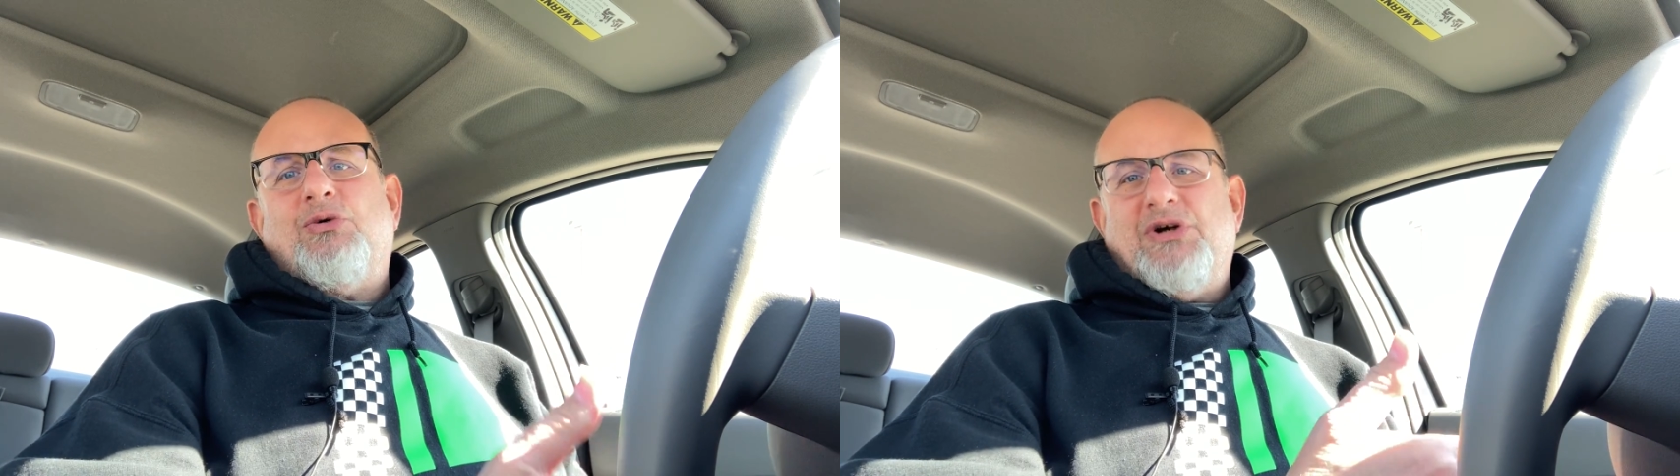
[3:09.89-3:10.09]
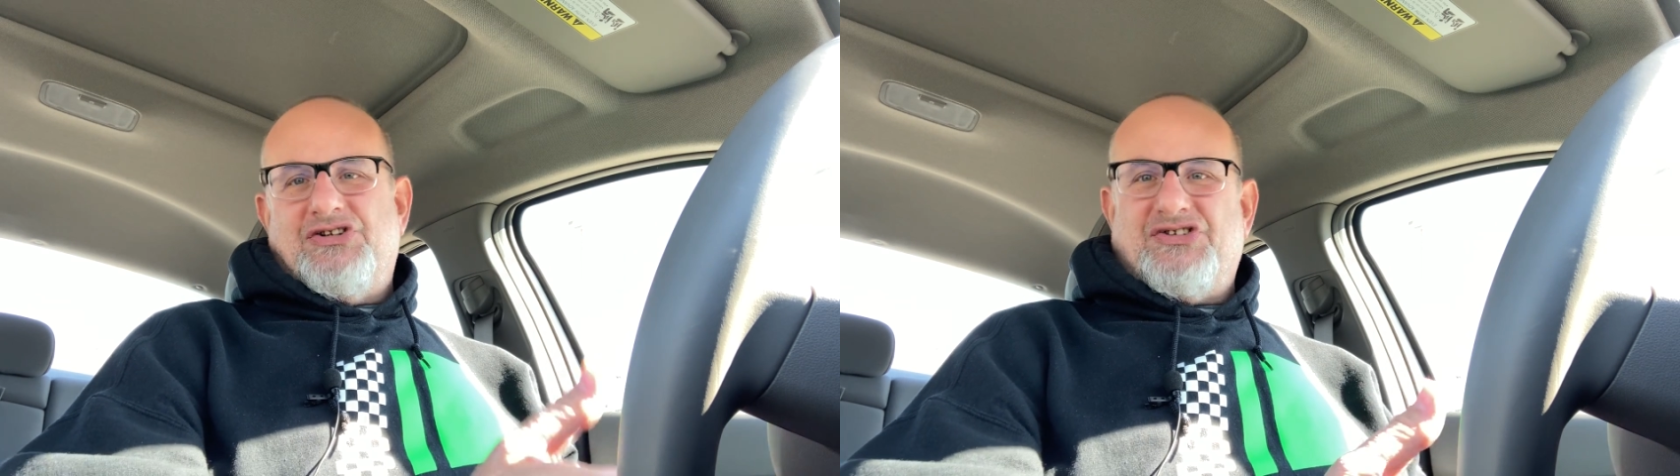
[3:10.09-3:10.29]

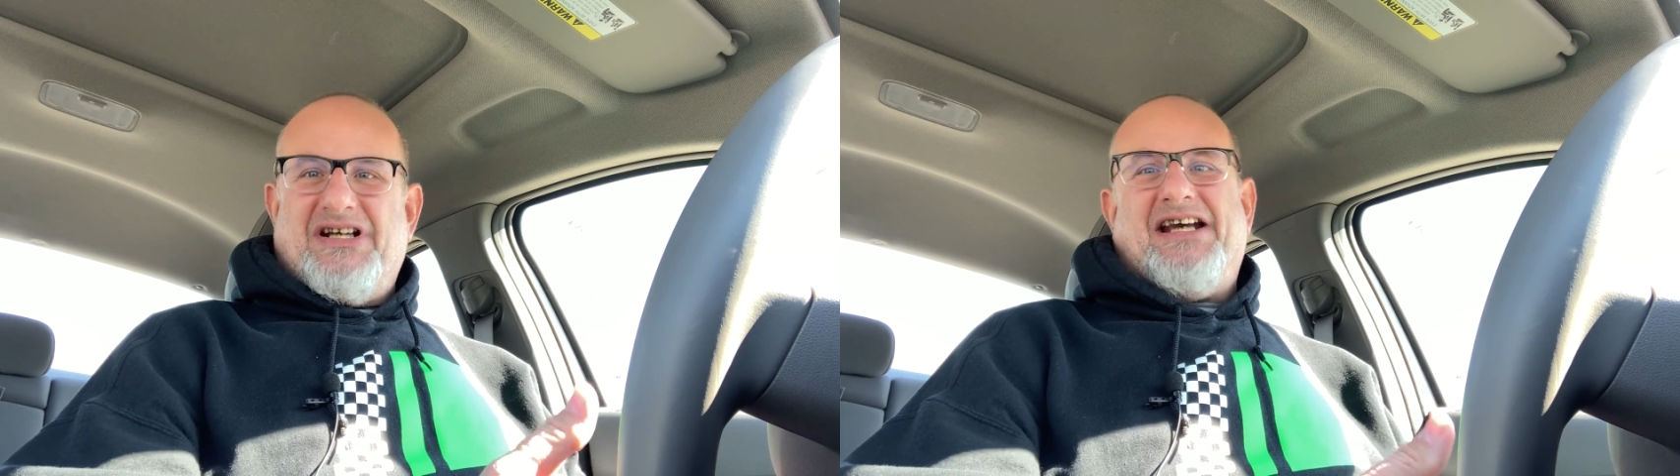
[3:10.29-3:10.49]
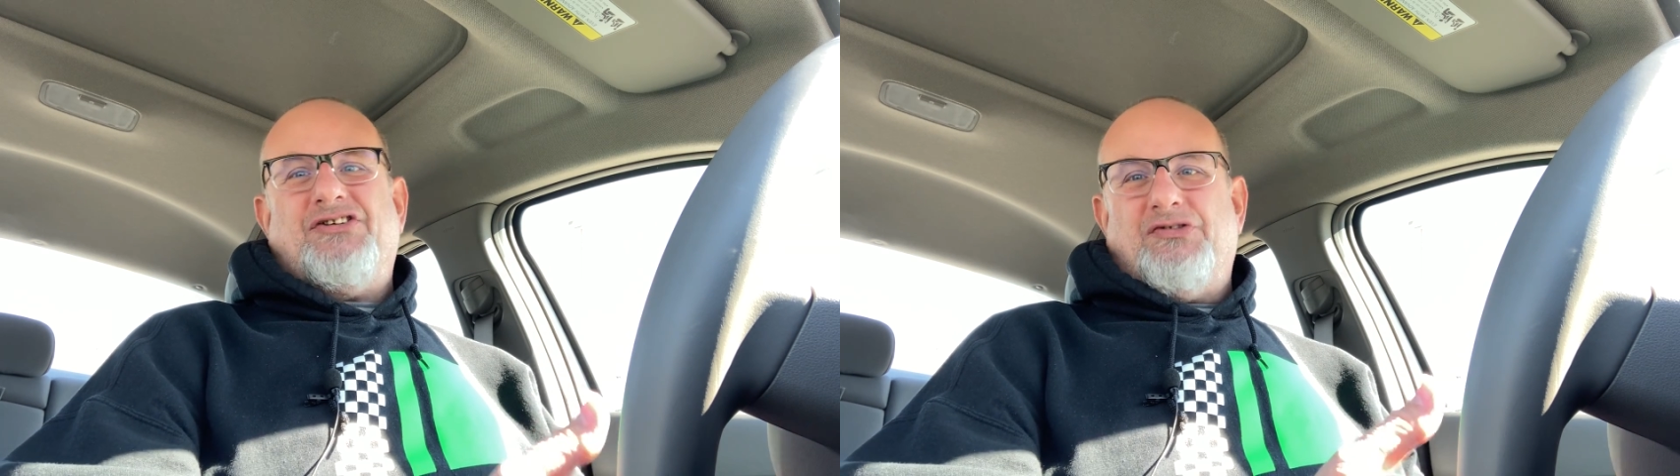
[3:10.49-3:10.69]
which
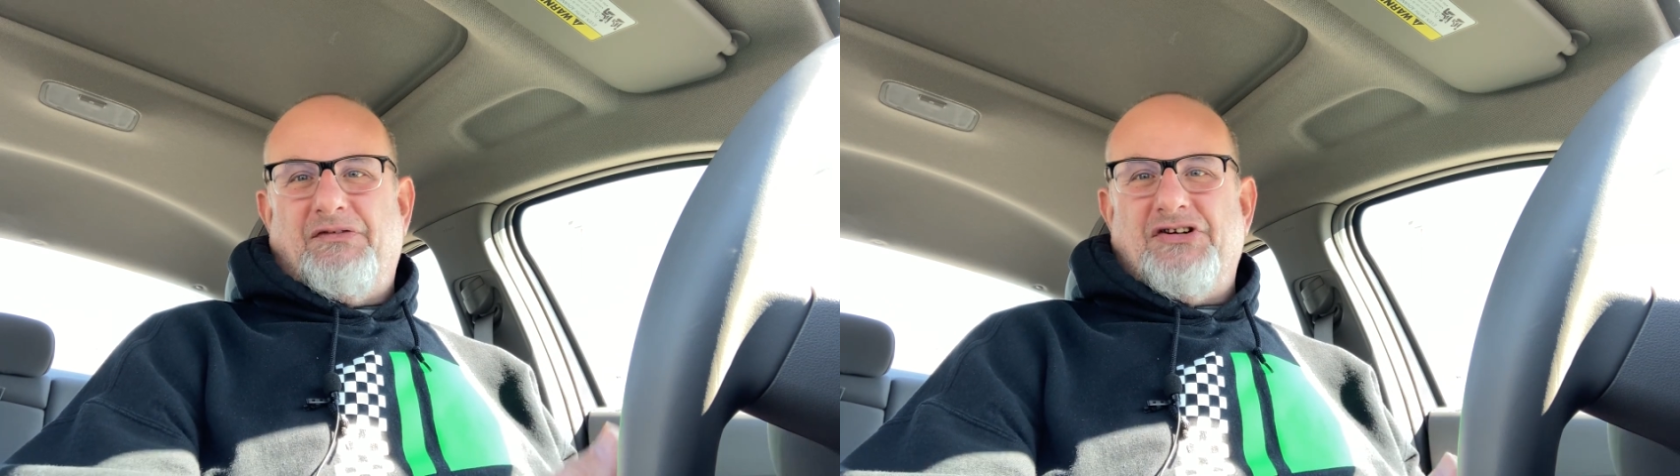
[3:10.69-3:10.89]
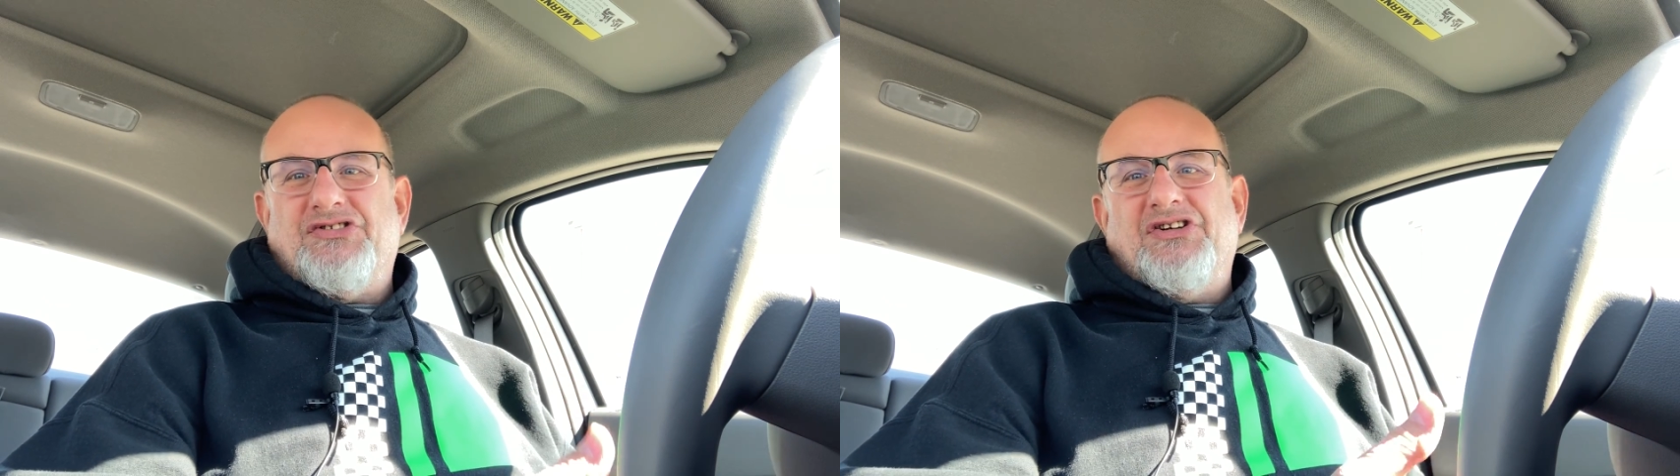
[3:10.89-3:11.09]
takes
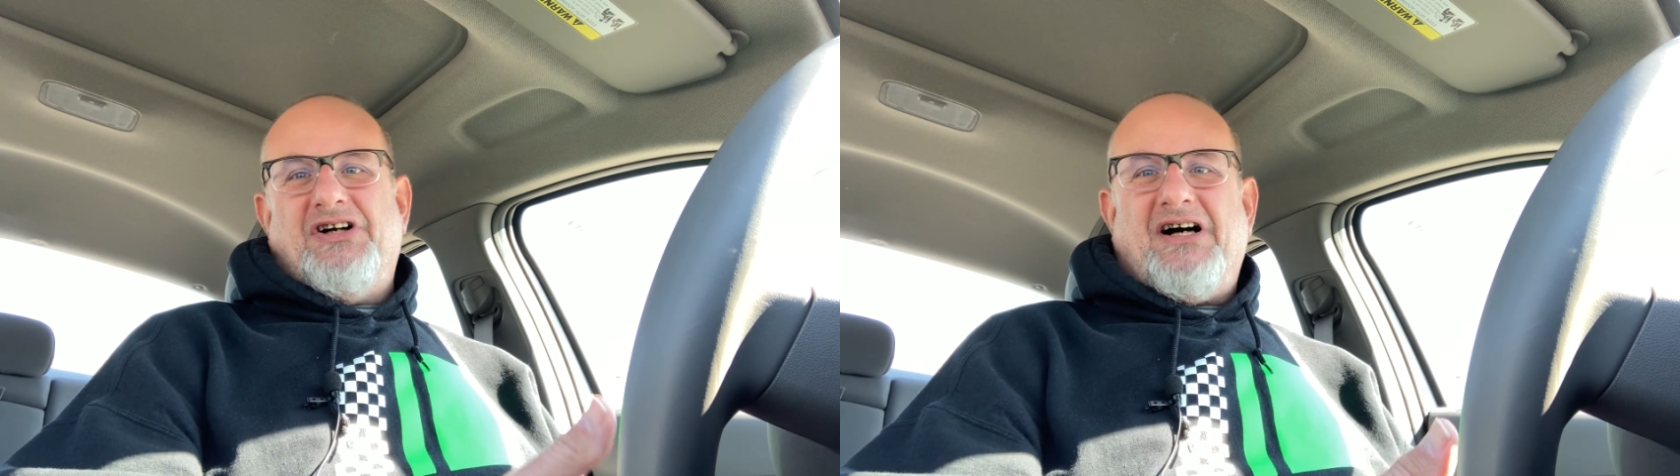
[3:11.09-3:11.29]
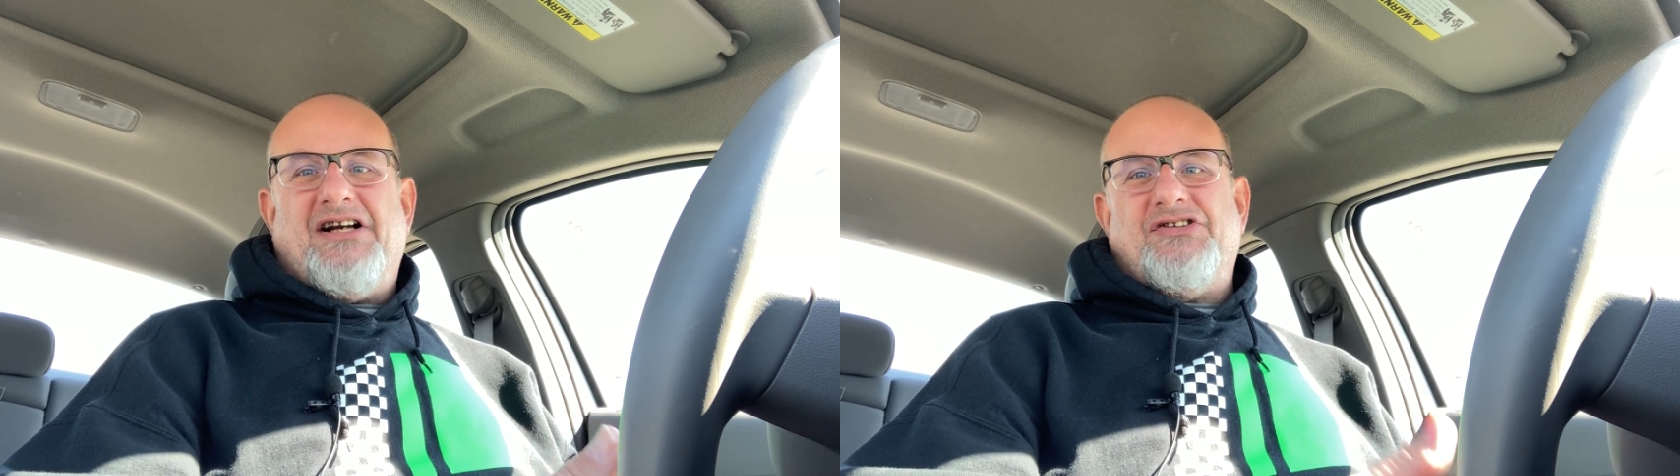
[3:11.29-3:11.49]
from the
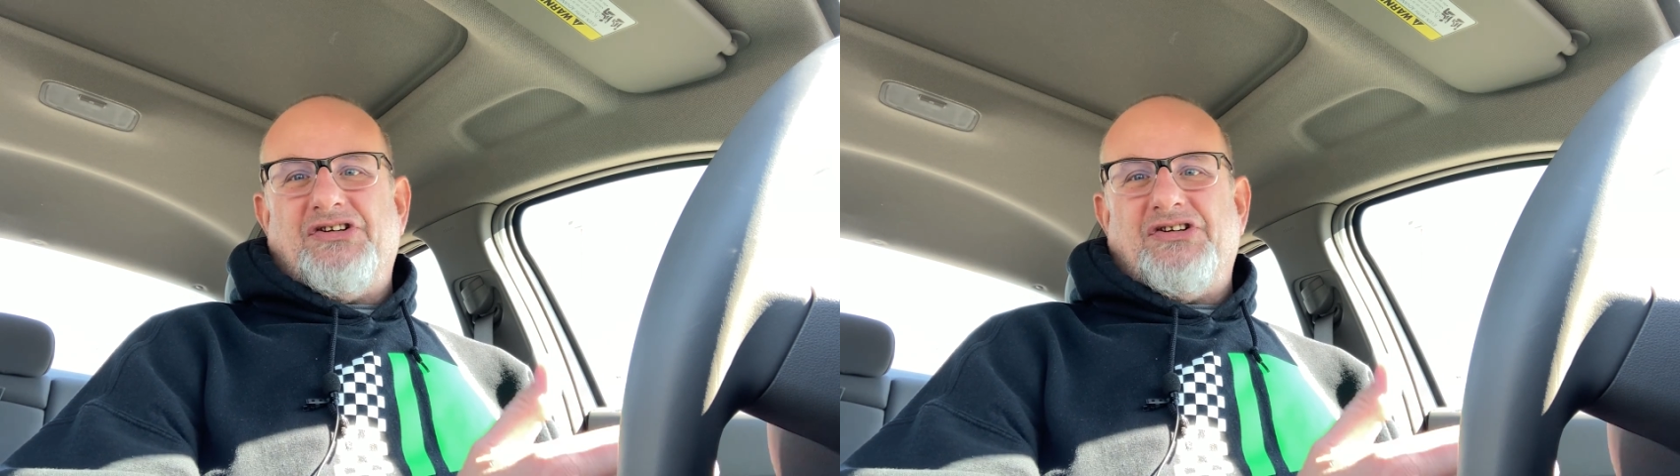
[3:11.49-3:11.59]
Sonata.